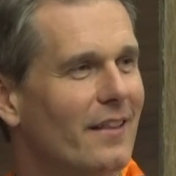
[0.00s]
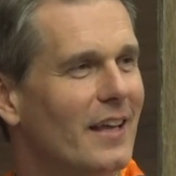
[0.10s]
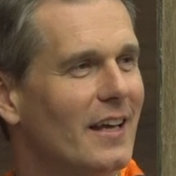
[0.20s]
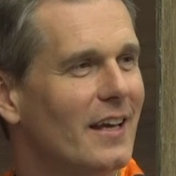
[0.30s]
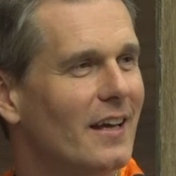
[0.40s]

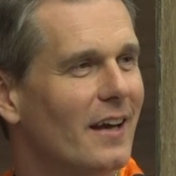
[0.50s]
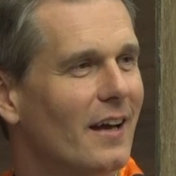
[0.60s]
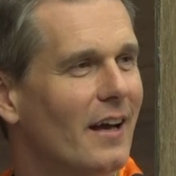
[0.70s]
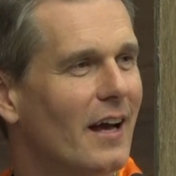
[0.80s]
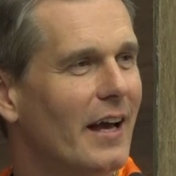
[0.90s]
The
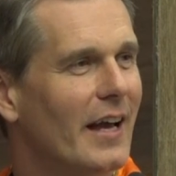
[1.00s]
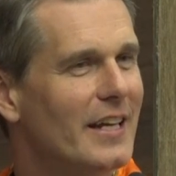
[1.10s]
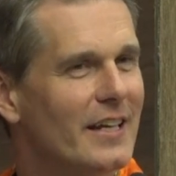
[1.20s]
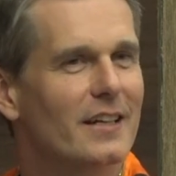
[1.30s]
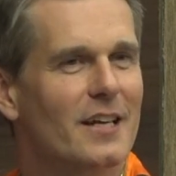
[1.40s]

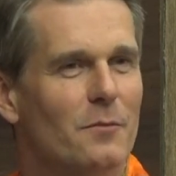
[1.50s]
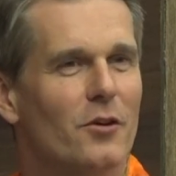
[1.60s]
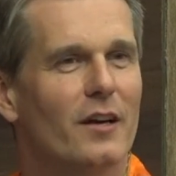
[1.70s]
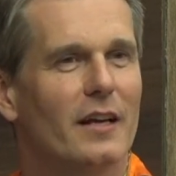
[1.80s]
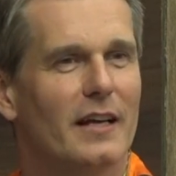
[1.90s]
Indian
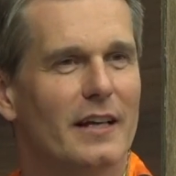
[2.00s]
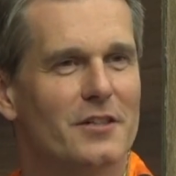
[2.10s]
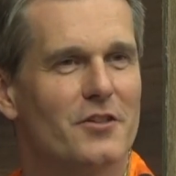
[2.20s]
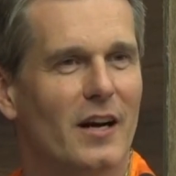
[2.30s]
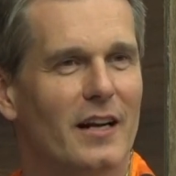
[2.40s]
community in
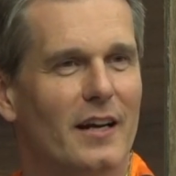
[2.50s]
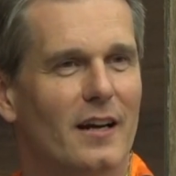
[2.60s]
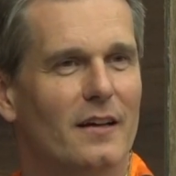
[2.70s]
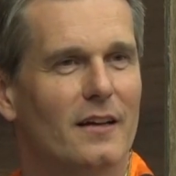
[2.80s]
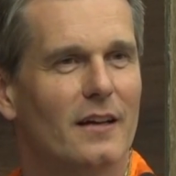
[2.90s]

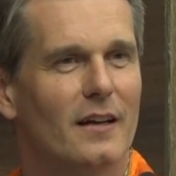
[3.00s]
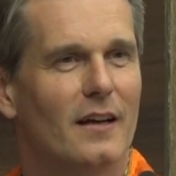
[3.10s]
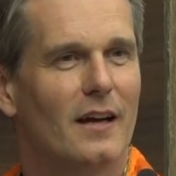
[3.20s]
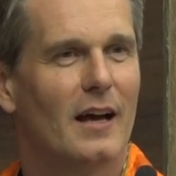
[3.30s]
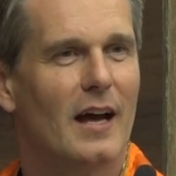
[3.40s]
Australia
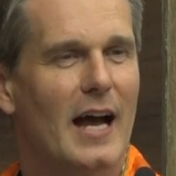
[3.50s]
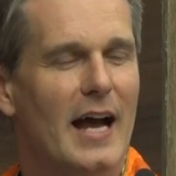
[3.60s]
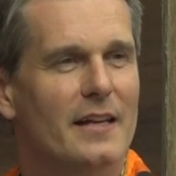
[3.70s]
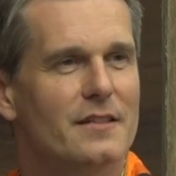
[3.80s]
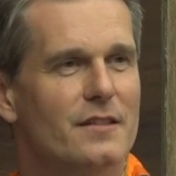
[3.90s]

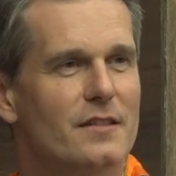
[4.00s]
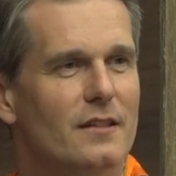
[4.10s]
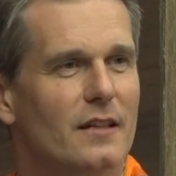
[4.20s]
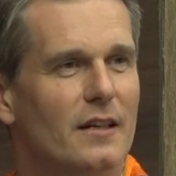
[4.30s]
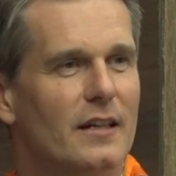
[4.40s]

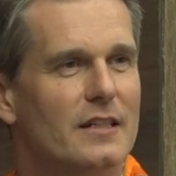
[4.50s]
has